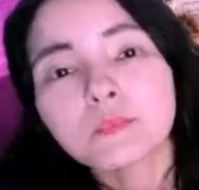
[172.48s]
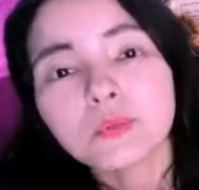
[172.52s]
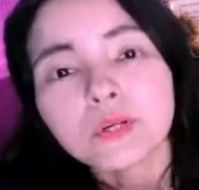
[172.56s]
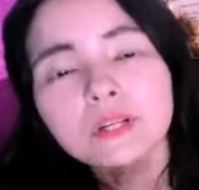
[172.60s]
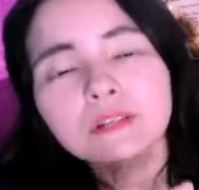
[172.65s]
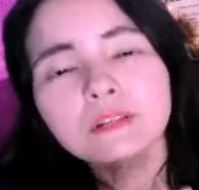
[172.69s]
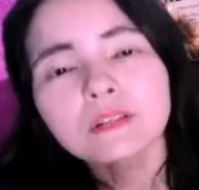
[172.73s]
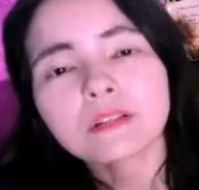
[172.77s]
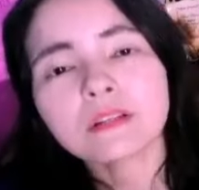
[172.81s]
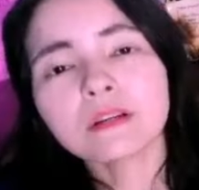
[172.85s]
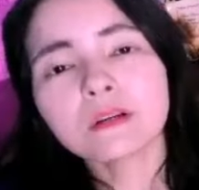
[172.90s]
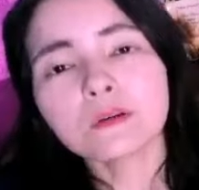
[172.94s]

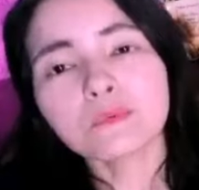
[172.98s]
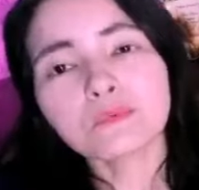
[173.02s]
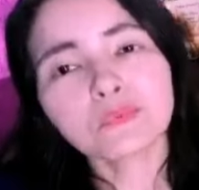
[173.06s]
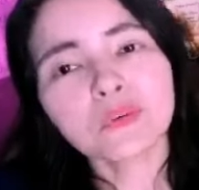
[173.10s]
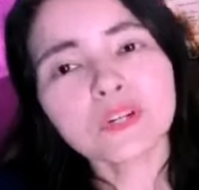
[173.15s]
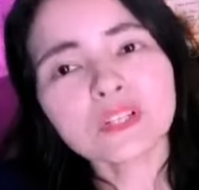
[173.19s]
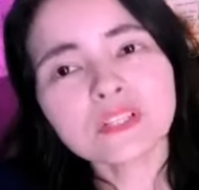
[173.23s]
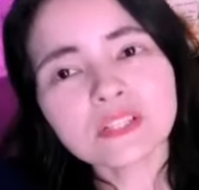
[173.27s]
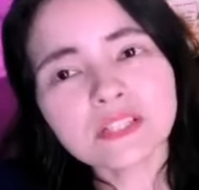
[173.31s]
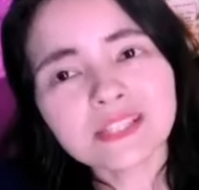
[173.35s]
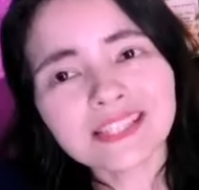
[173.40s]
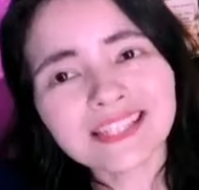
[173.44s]
Breathe.
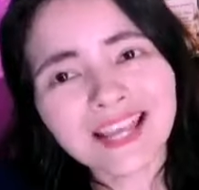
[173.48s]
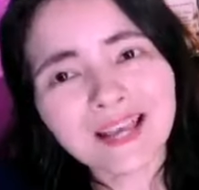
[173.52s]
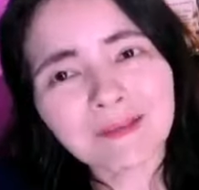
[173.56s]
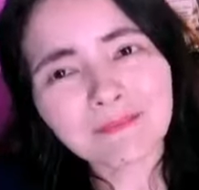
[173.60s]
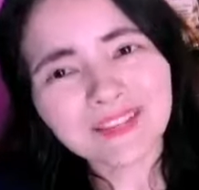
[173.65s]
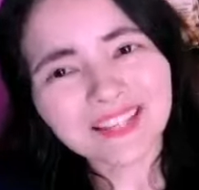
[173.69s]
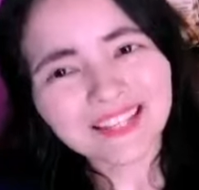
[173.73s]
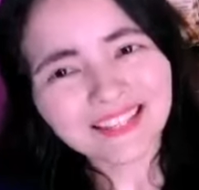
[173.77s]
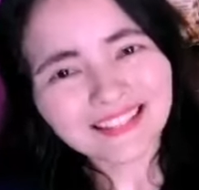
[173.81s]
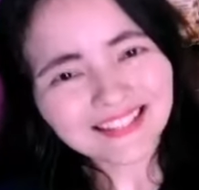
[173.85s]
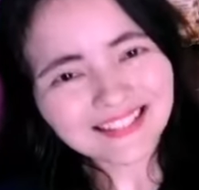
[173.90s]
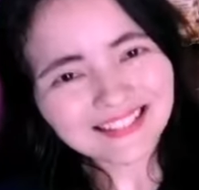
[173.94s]
First
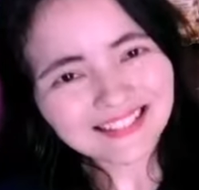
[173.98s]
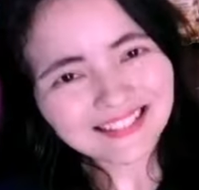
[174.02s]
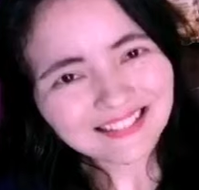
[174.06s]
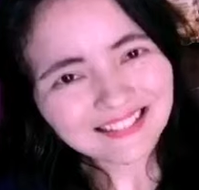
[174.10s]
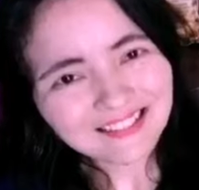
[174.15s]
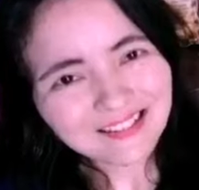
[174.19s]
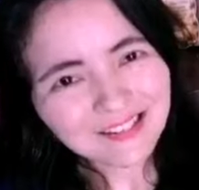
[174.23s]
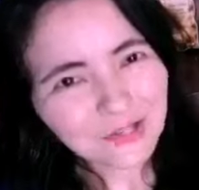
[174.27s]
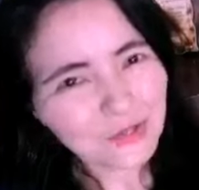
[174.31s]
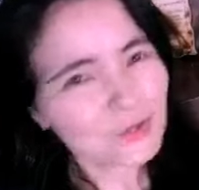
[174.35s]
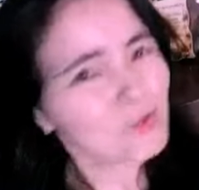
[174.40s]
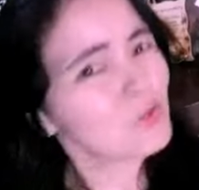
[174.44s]
step is
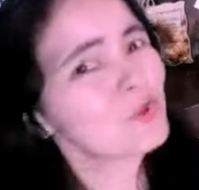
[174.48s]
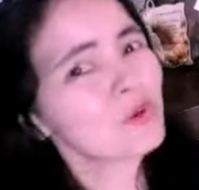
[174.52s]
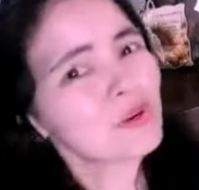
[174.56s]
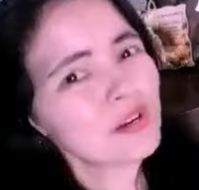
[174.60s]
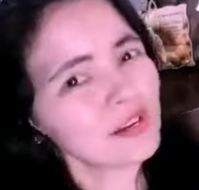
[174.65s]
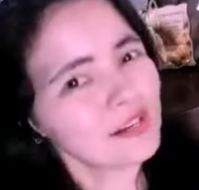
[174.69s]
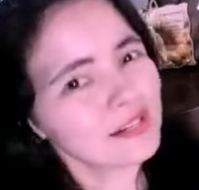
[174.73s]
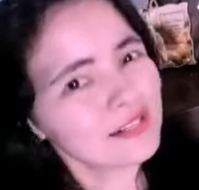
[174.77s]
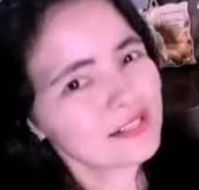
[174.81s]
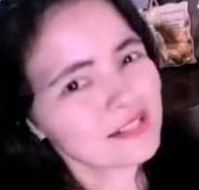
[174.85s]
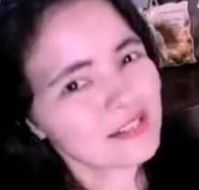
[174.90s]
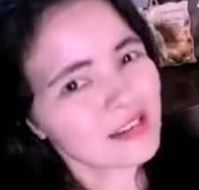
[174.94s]

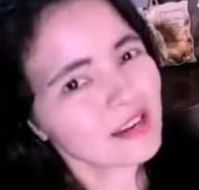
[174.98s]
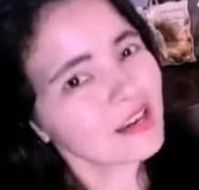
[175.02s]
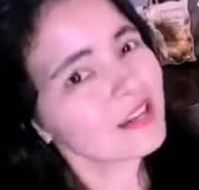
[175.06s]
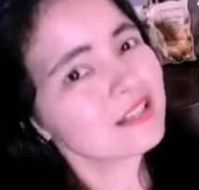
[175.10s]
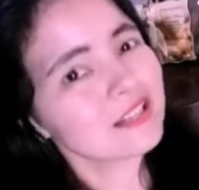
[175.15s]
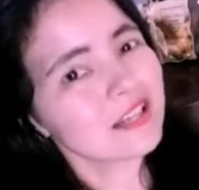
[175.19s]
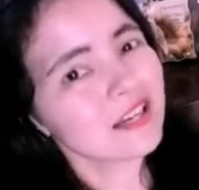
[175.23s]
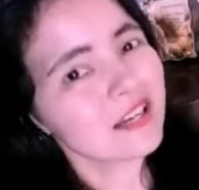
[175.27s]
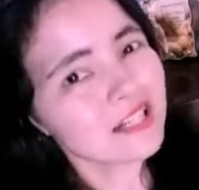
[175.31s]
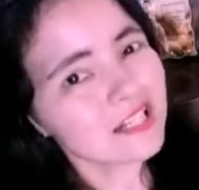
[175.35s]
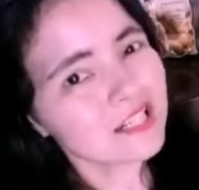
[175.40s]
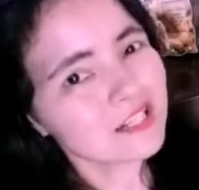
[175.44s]
create a
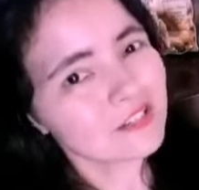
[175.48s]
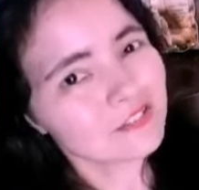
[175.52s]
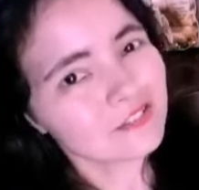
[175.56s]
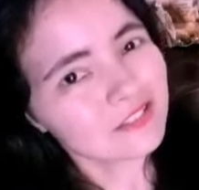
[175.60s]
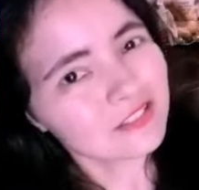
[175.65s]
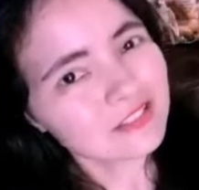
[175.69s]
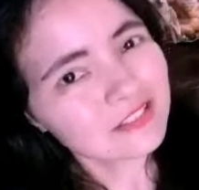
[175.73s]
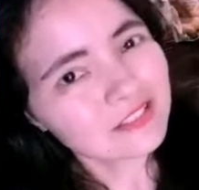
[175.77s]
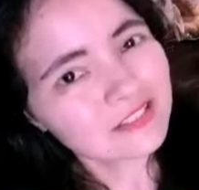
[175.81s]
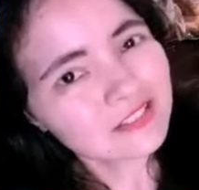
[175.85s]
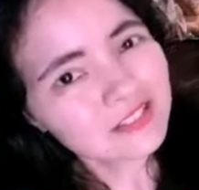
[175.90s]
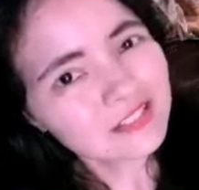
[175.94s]
title.
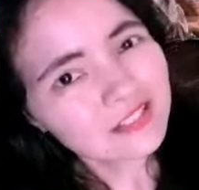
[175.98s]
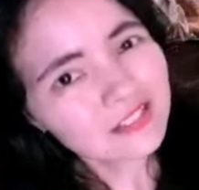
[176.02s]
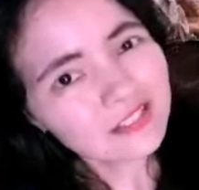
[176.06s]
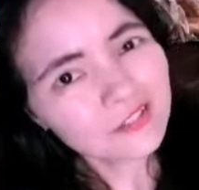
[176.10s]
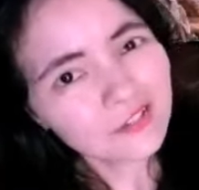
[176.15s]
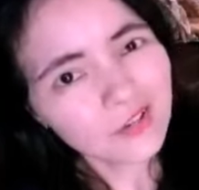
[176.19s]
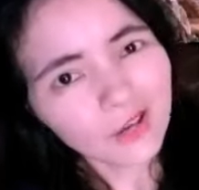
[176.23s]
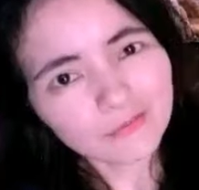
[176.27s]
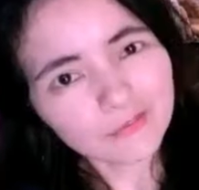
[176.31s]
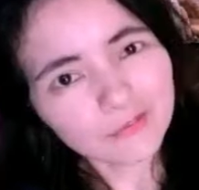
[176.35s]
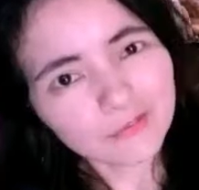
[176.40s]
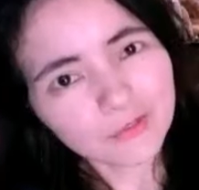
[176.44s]

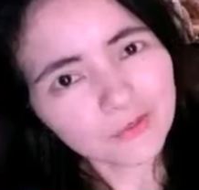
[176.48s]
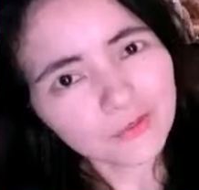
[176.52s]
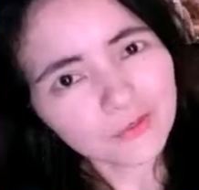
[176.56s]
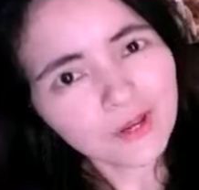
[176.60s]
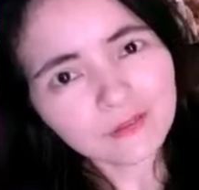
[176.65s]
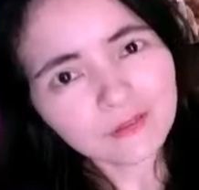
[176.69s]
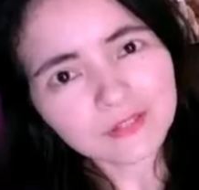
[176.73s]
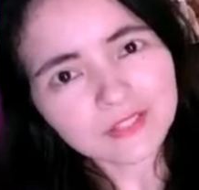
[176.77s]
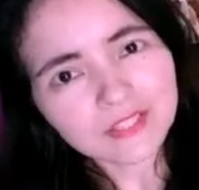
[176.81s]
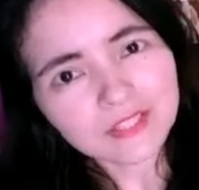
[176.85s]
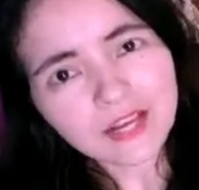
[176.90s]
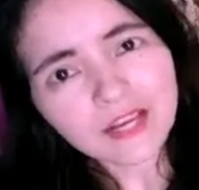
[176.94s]
You have to
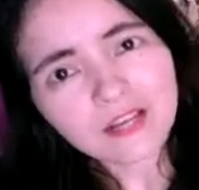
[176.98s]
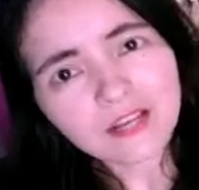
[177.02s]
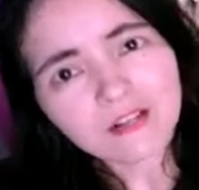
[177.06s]
create a